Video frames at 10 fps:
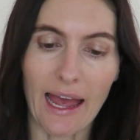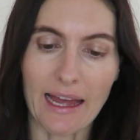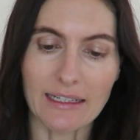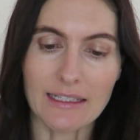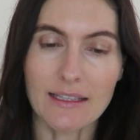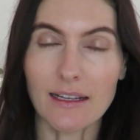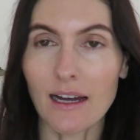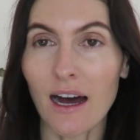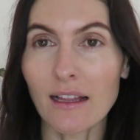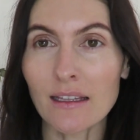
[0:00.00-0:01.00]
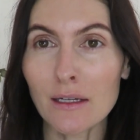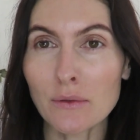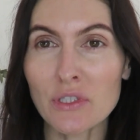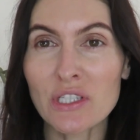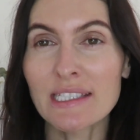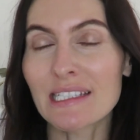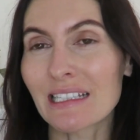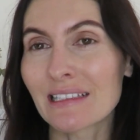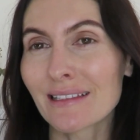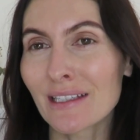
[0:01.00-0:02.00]
and the color was just
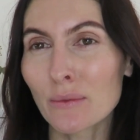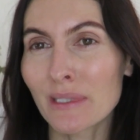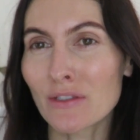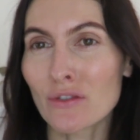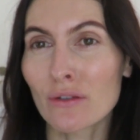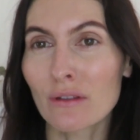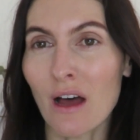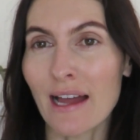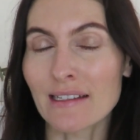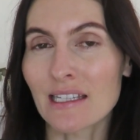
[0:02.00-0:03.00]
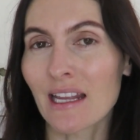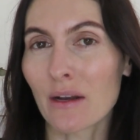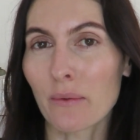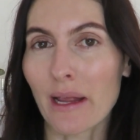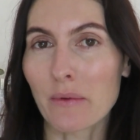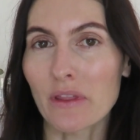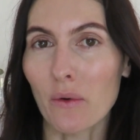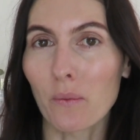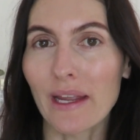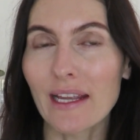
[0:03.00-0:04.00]
a little bit too light to get away with
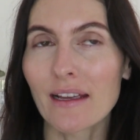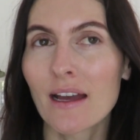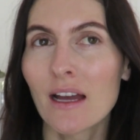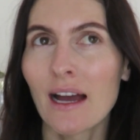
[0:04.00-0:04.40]
a wing.